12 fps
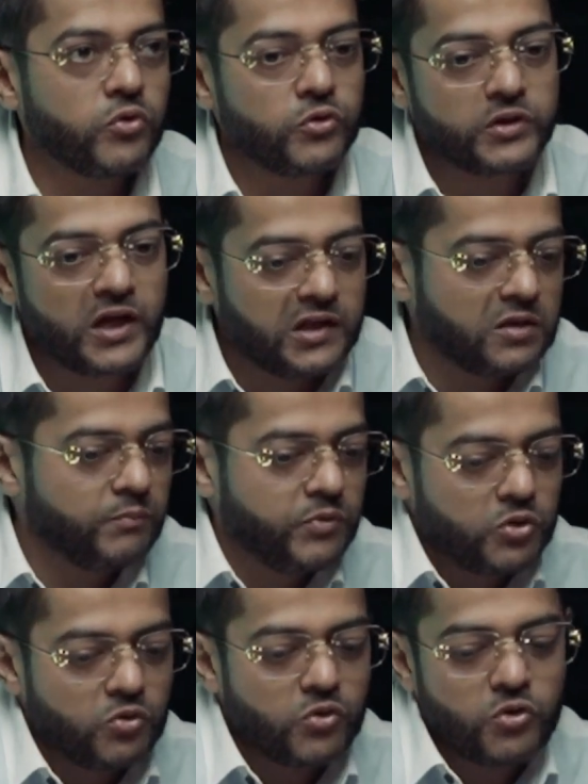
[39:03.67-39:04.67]
board, get the
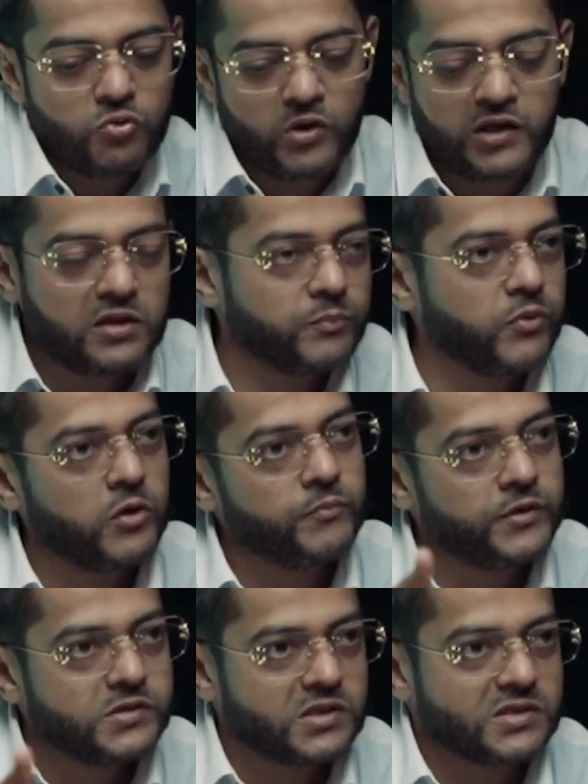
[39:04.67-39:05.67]
BOQ, get the
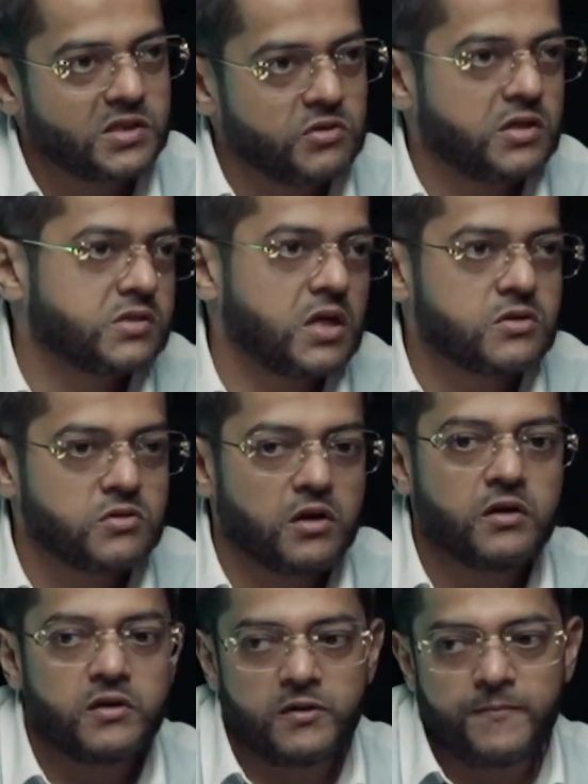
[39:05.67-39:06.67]
permits,
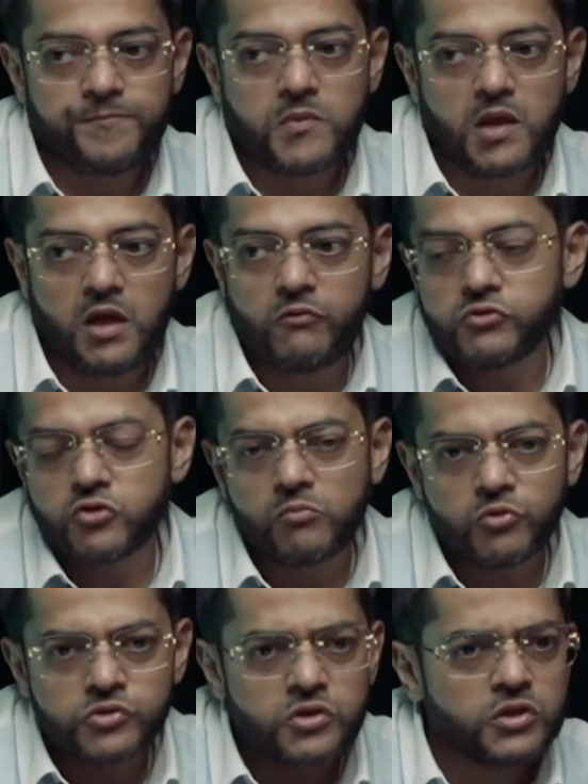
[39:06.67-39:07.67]
etc., it was
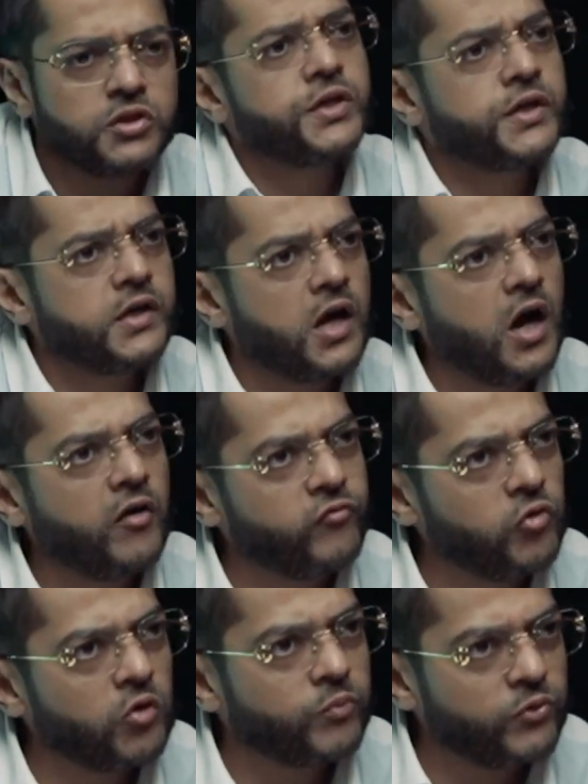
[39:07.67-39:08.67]
almost a 1.5 year
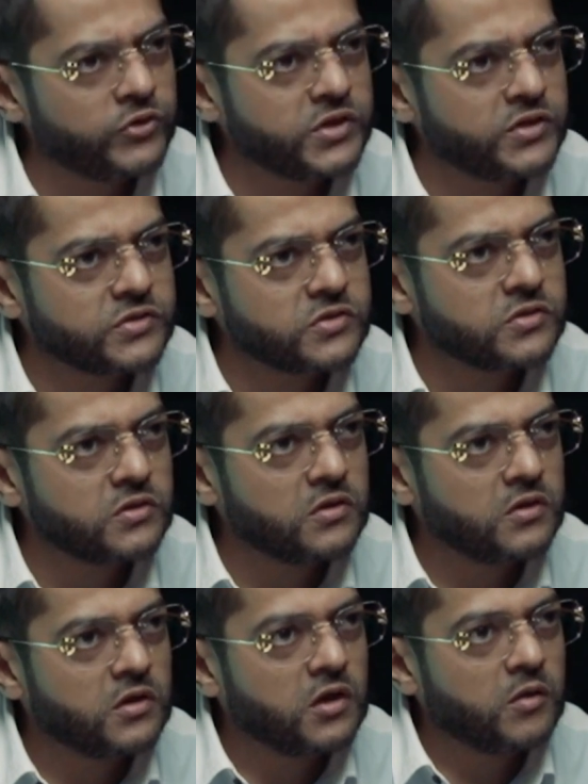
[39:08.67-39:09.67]
long process
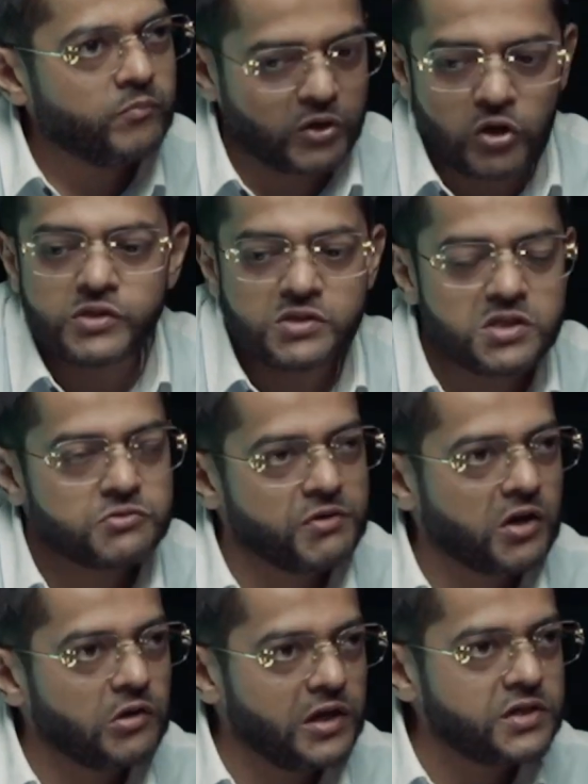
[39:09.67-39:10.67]
because there's
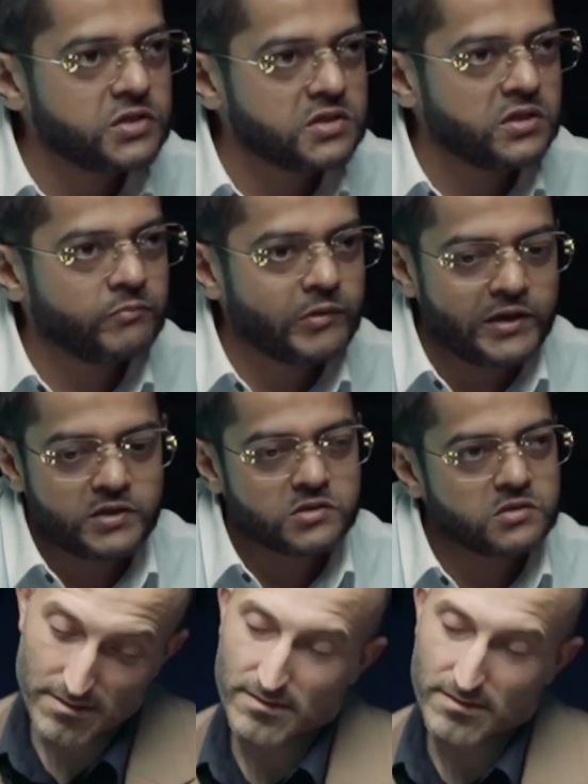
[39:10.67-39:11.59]
regulations in place.